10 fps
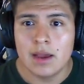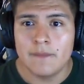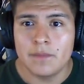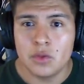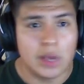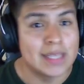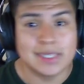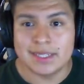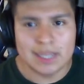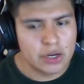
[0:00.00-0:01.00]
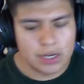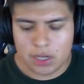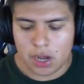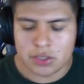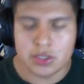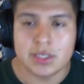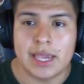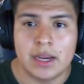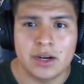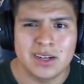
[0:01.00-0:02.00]
It's literally Dodgers,
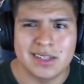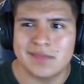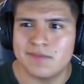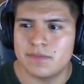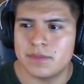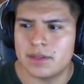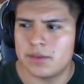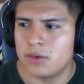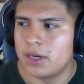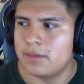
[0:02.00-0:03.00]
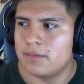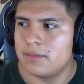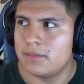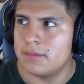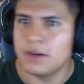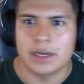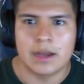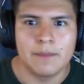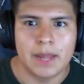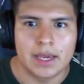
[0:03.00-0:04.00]
Lakers, what? Fuck,
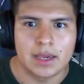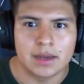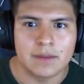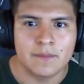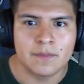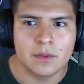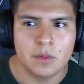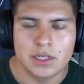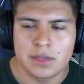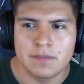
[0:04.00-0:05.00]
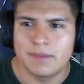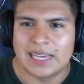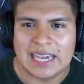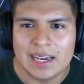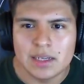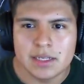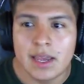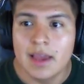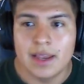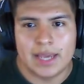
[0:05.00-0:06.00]
I'm blanking. What's up? The Kings?
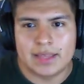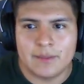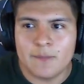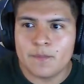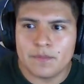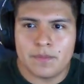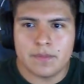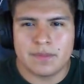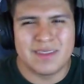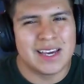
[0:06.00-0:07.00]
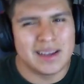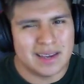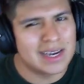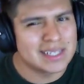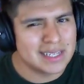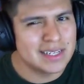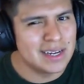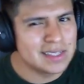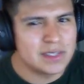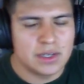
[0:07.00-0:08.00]
Like, nah, I guess the
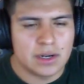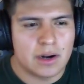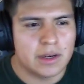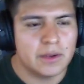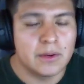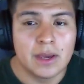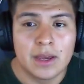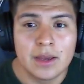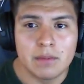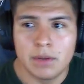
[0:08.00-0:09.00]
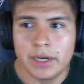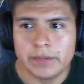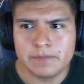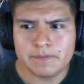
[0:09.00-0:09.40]
Ducks you could argue, but